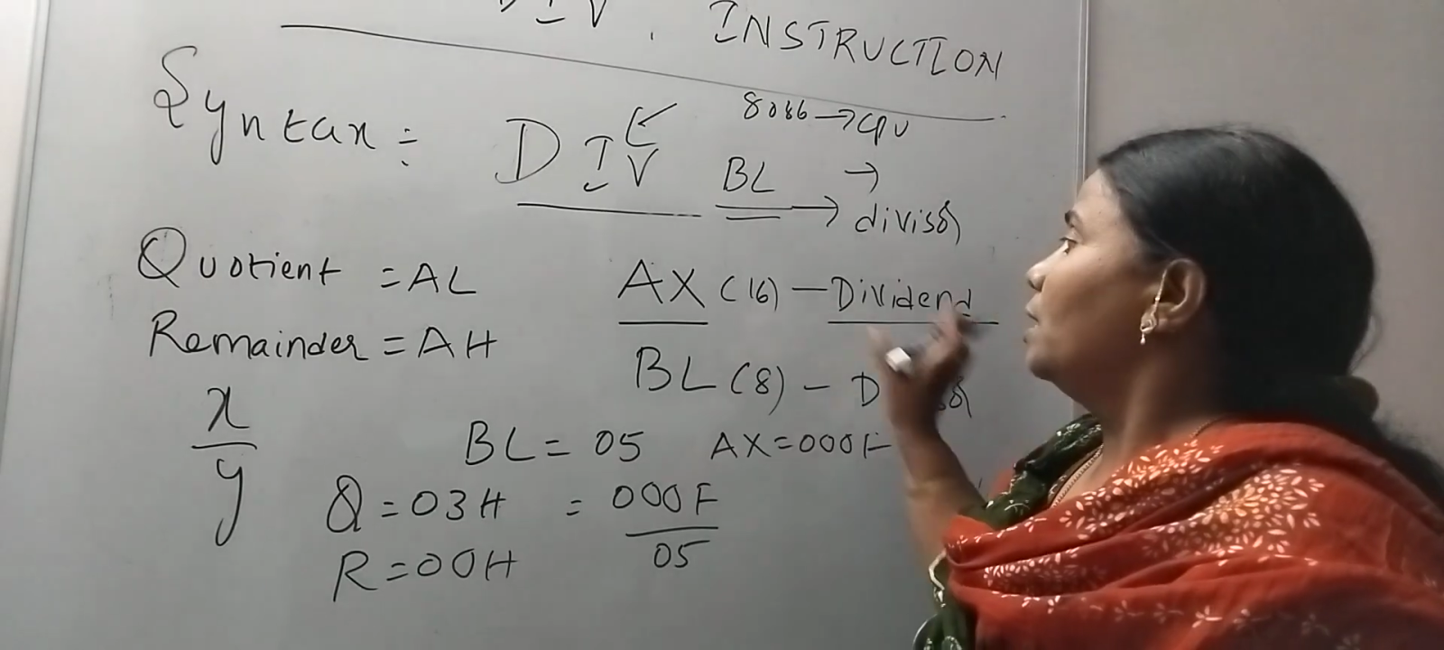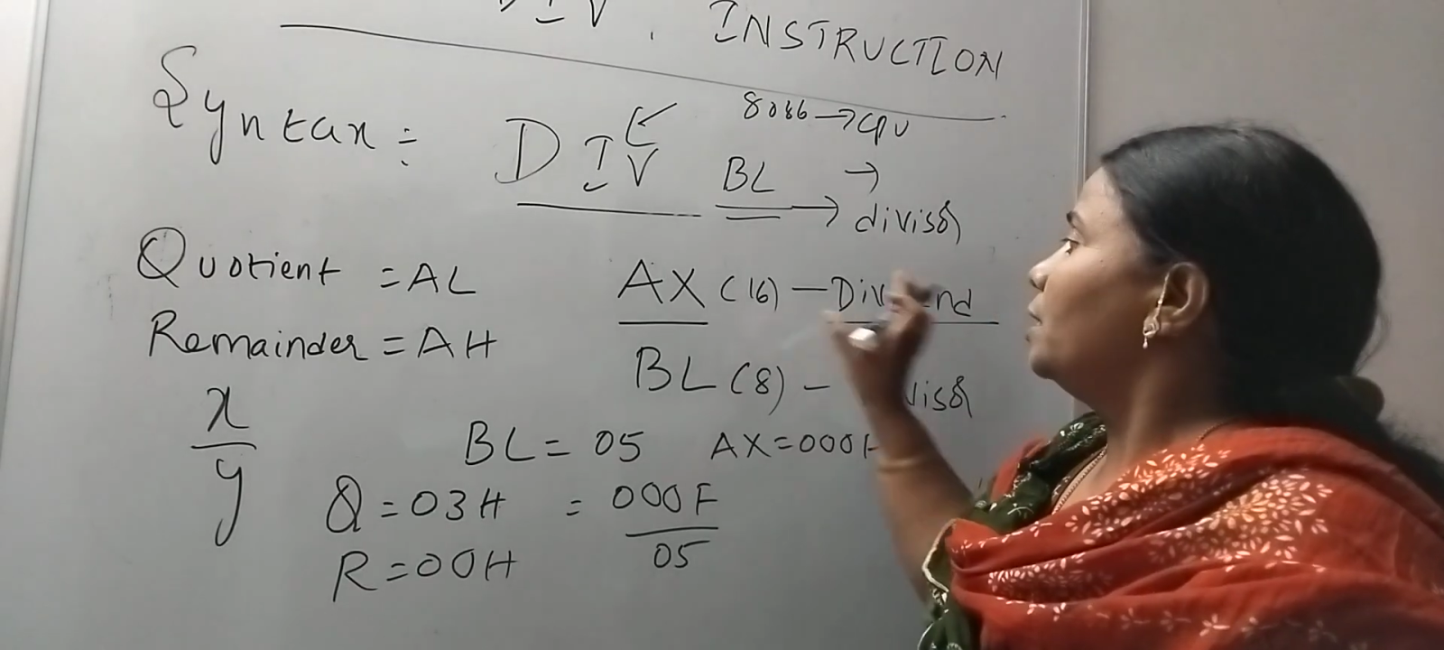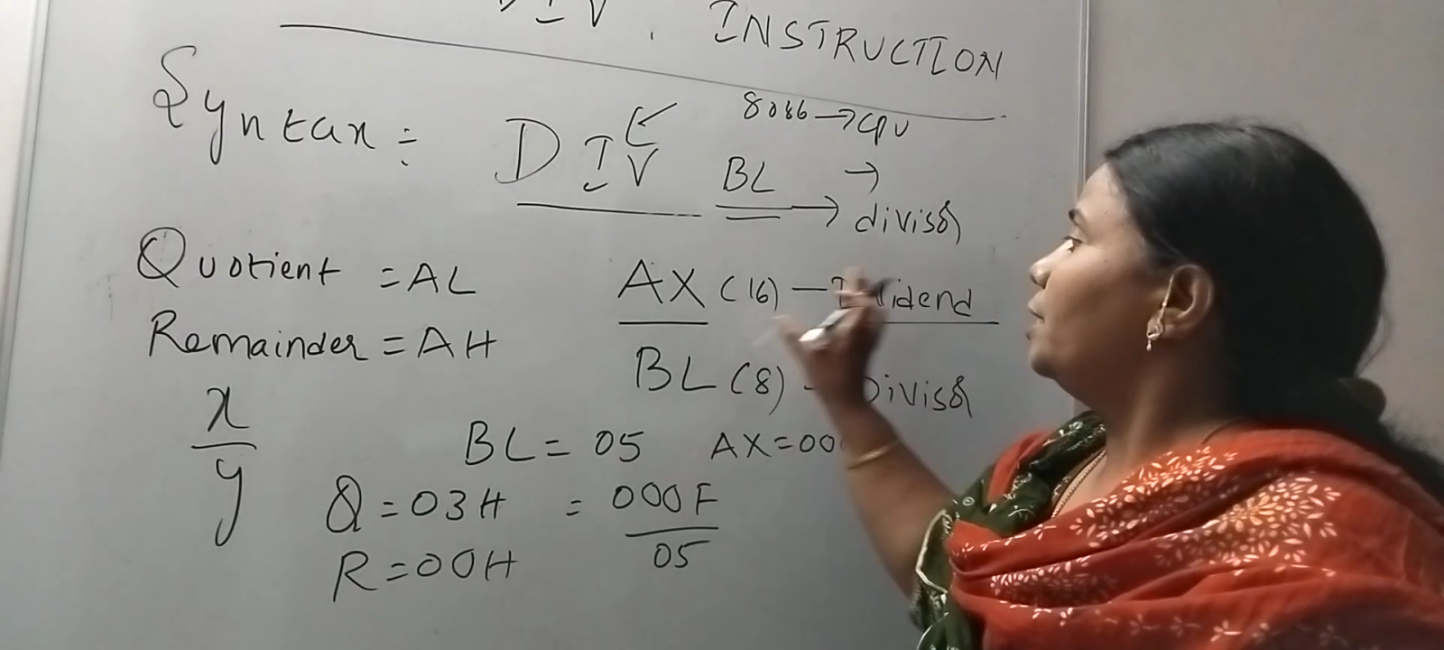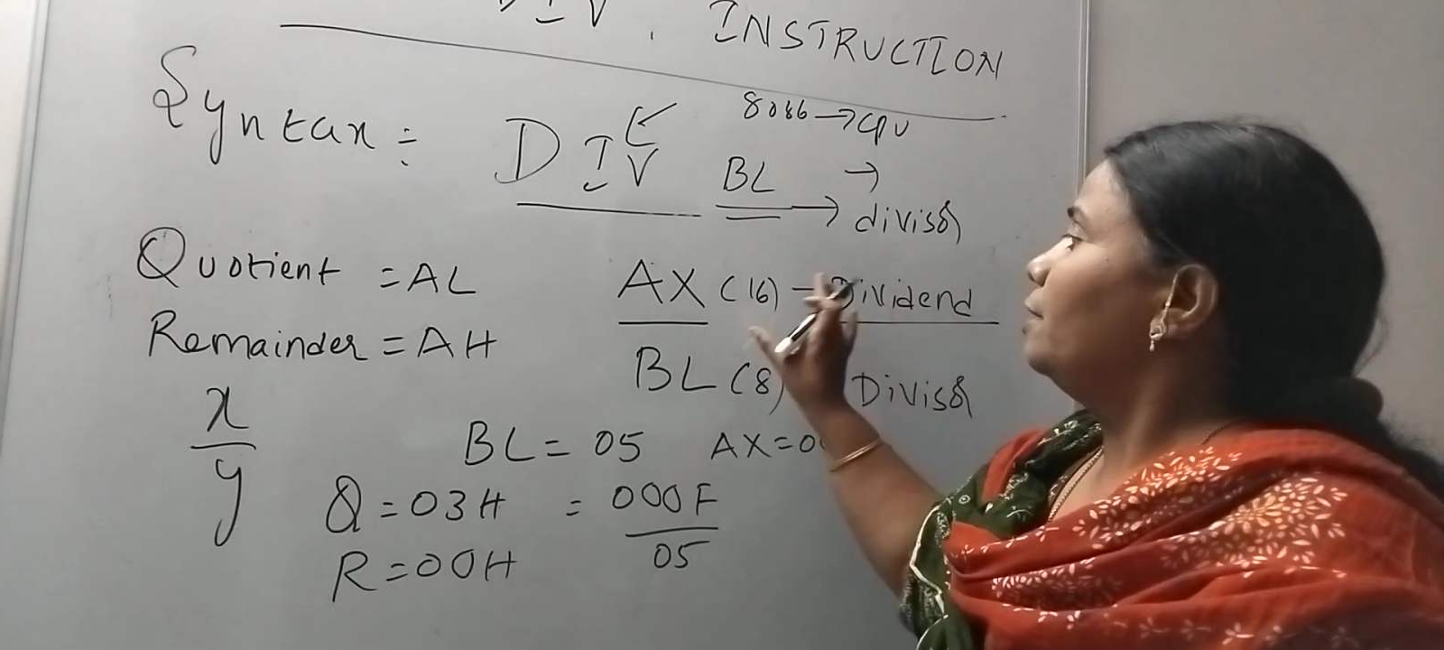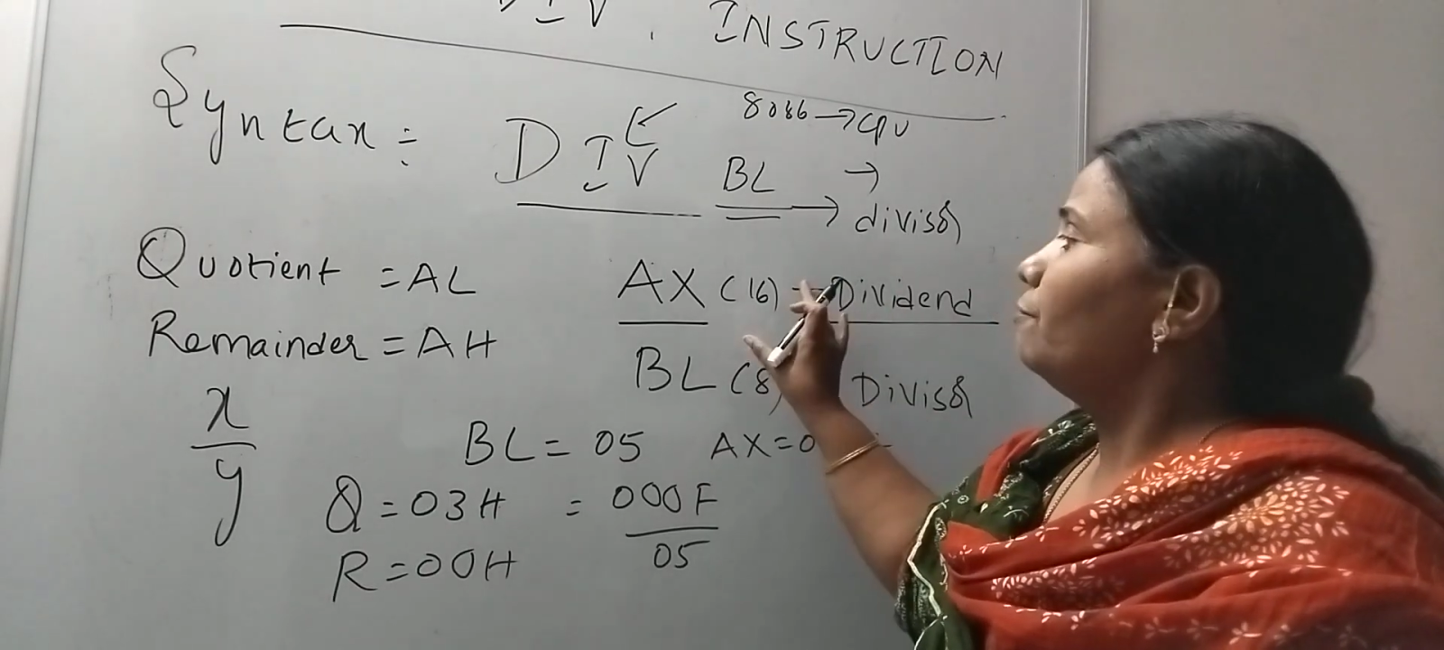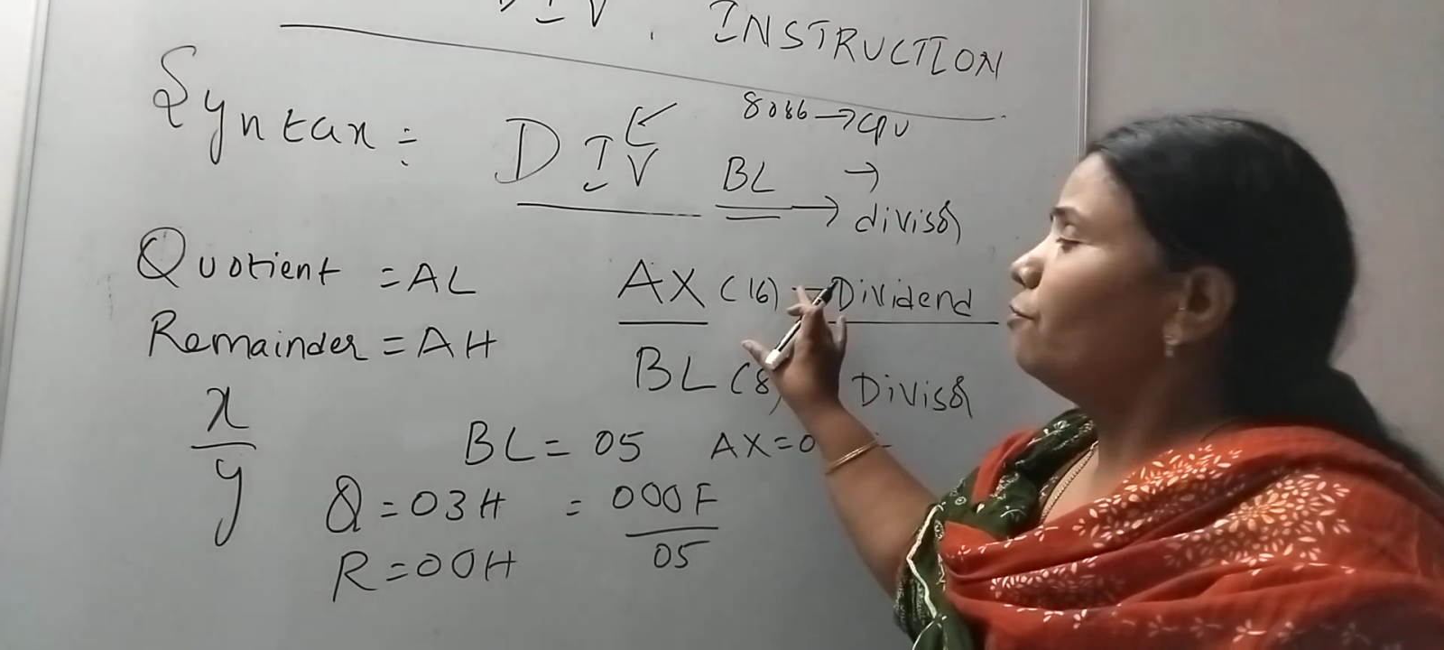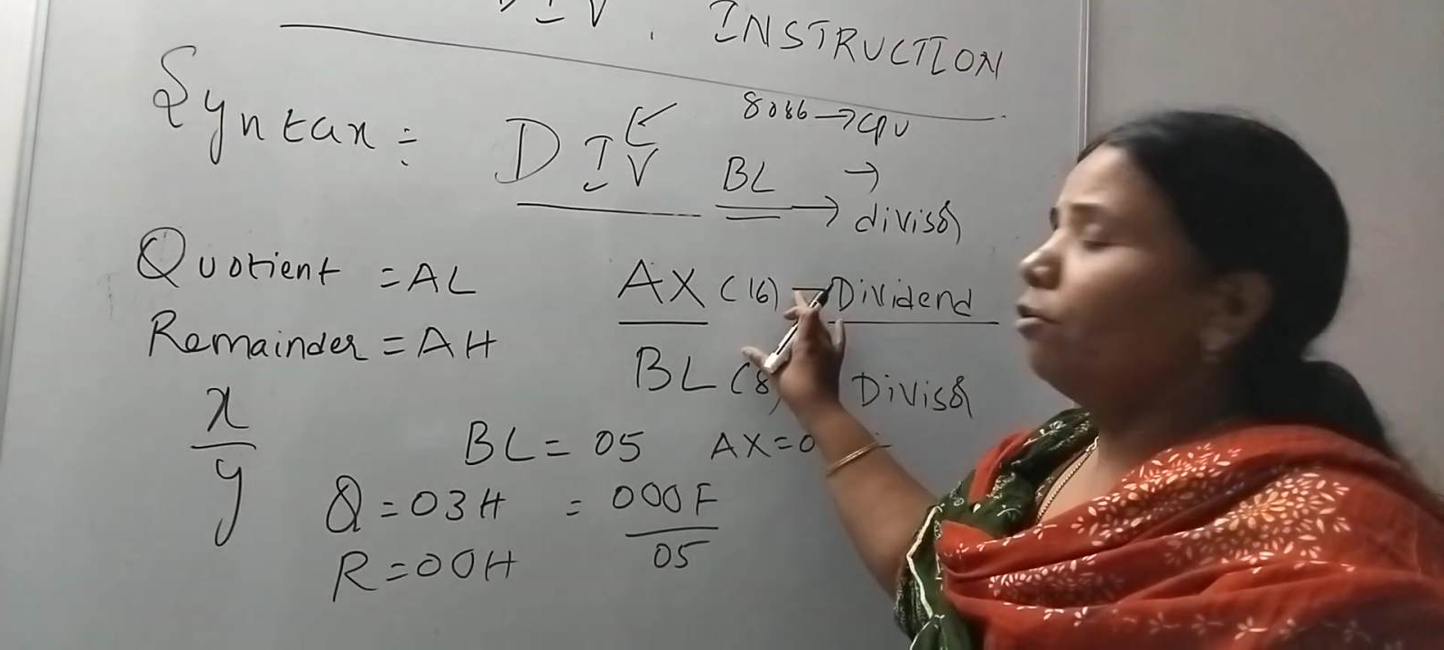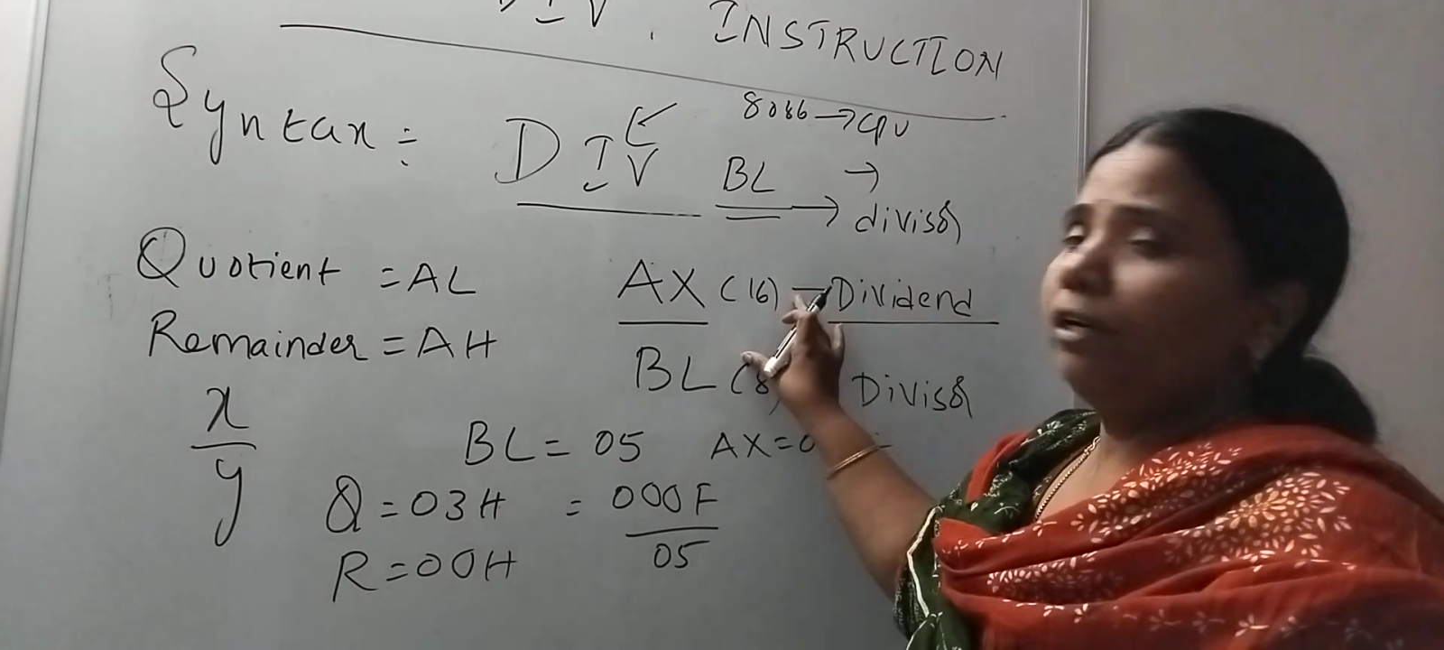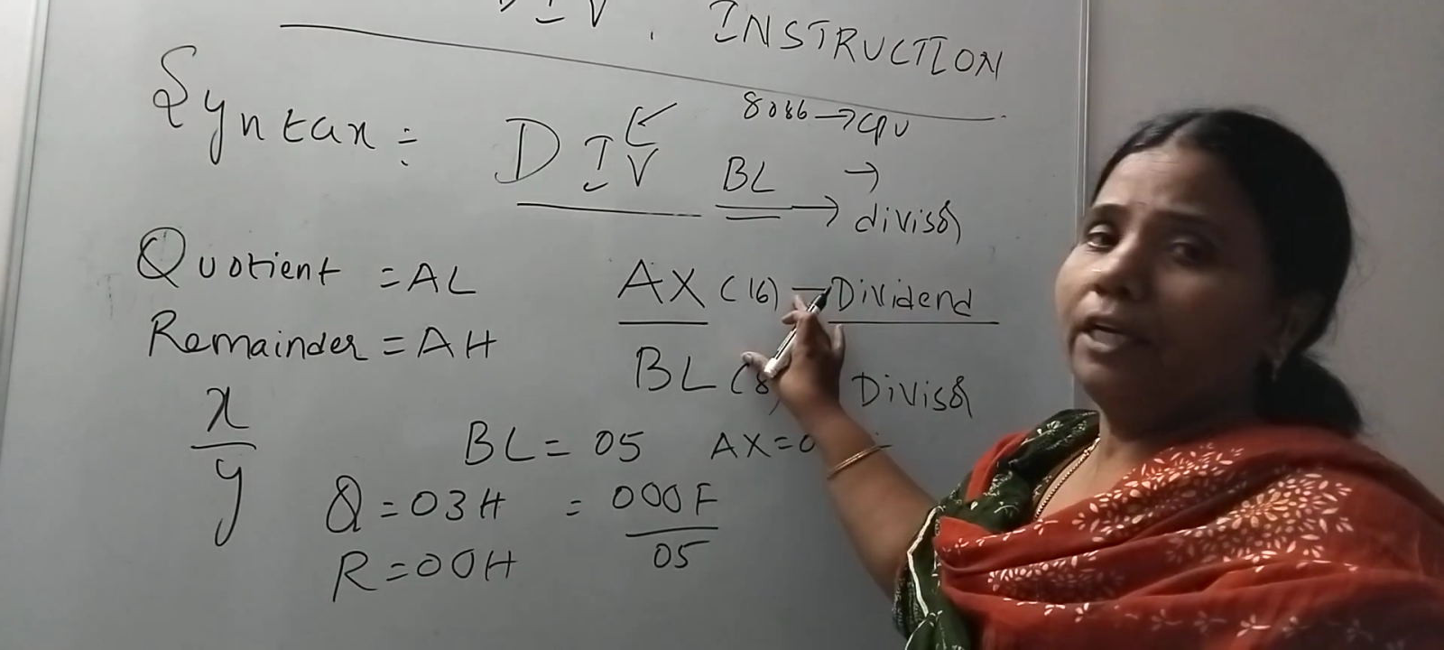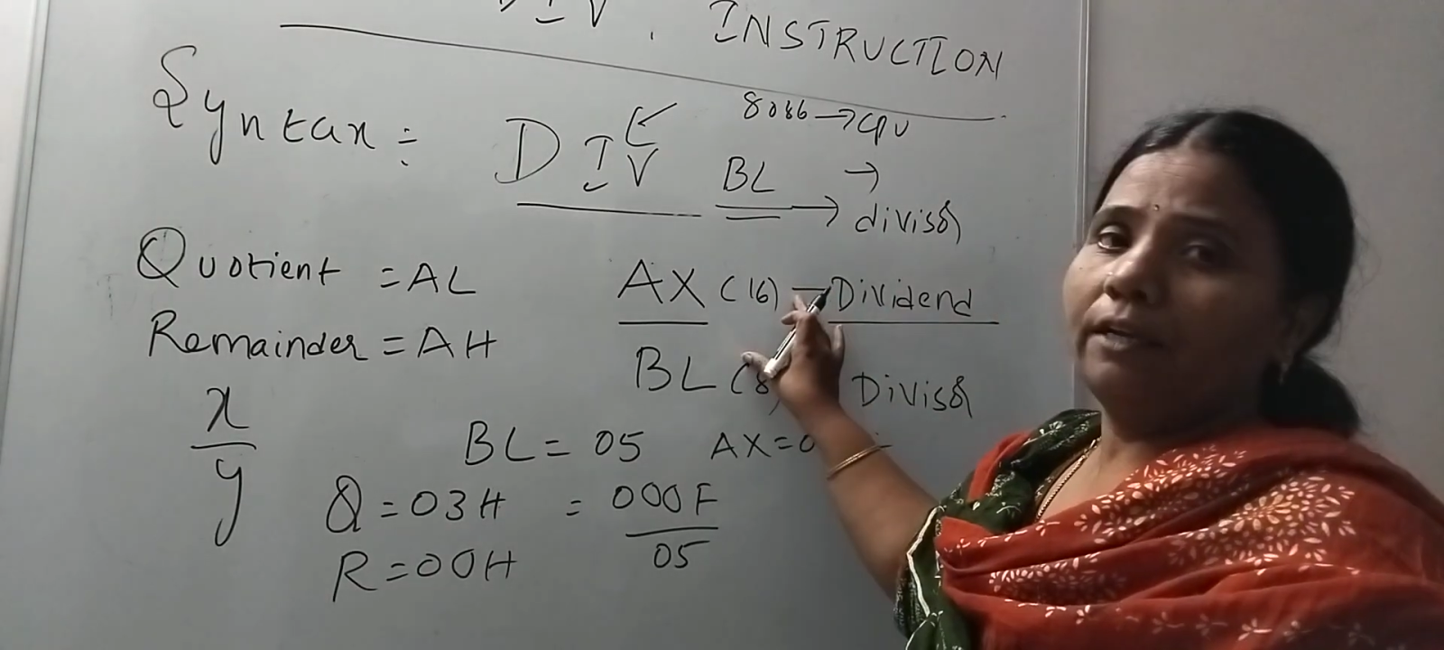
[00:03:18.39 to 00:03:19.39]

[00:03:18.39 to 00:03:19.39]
The default